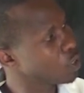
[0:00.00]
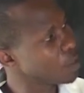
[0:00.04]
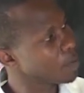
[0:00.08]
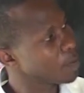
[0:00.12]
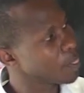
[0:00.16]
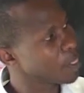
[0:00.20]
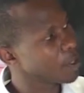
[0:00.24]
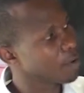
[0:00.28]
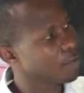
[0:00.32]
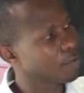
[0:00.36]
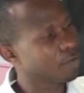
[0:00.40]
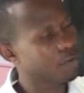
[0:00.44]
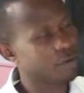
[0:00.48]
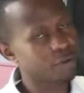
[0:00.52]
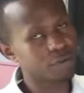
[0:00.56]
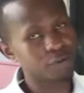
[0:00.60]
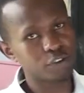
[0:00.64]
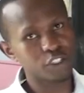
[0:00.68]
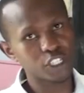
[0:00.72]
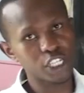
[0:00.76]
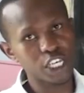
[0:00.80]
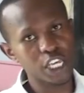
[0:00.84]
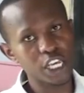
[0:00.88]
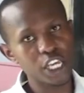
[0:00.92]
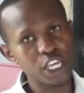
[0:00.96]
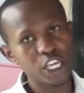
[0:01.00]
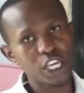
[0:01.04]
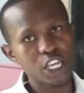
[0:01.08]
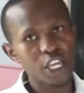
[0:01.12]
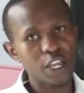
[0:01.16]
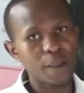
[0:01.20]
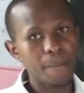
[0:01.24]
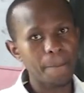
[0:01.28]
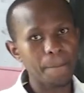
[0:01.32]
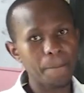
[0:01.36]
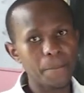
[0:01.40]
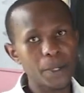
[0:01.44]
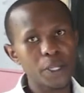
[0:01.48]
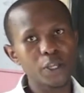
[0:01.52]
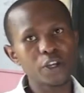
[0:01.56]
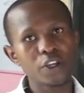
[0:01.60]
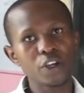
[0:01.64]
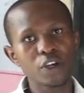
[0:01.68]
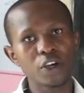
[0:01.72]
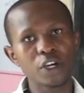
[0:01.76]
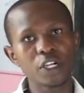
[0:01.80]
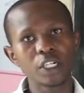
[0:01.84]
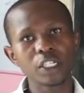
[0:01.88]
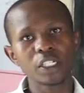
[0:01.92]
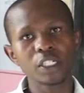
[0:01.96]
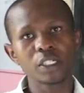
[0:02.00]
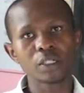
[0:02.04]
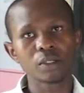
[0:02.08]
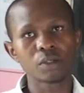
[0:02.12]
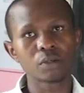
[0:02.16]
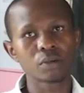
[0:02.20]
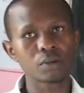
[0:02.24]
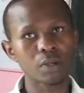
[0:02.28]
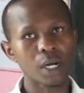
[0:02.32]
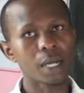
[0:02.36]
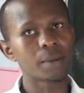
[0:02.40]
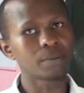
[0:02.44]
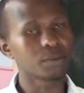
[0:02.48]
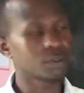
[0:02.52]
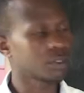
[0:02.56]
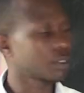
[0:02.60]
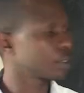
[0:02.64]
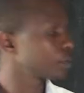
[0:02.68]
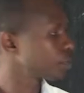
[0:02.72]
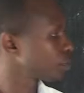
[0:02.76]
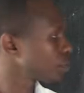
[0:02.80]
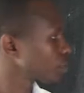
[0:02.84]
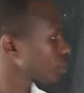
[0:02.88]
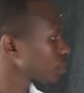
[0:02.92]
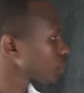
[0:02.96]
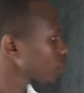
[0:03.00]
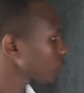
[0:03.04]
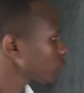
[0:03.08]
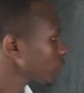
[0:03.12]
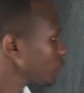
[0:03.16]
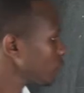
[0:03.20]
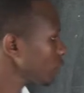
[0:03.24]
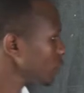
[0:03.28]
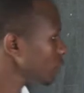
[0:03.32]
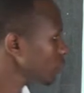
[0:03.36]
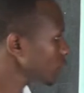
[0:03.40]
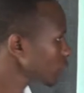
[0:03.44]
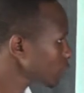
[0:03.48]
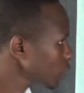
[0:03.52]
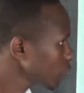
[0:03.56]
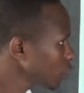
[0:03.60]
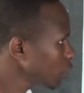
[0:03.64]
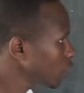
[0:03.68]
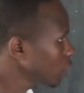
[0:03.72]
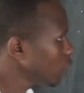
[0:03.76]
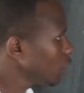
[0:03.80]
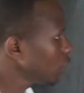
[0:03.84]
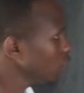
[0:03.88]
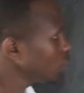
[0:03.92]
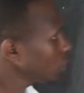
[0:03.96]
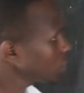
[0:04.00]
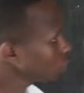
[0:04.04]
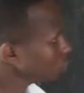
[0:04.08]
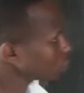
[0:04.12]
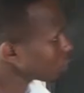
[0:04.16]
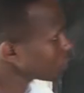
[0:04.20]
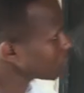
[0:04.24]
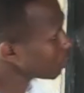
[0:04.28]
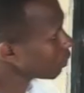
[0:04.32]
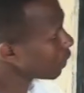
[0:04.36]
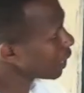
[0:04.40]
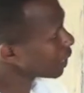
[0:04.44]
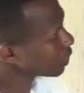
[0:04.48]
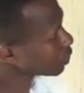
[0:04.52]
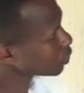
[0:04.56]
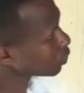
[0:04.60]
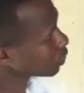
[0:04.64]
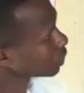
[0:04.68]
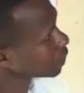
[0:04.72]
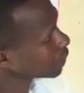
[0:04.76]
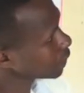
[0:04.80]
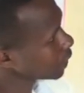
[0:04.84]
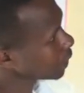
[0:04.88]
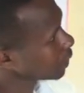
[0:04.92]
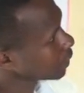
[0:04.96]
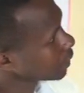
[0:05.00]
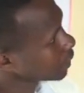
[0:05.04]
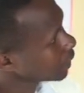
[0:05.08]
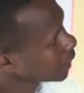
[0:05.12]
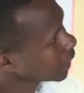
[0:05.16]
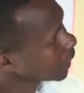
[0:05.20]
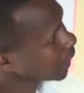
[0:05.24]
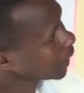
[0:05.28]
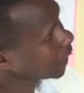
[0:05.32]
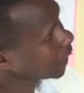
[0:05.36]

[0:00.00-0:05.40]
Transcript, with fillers: to 50 million grams. So we want to see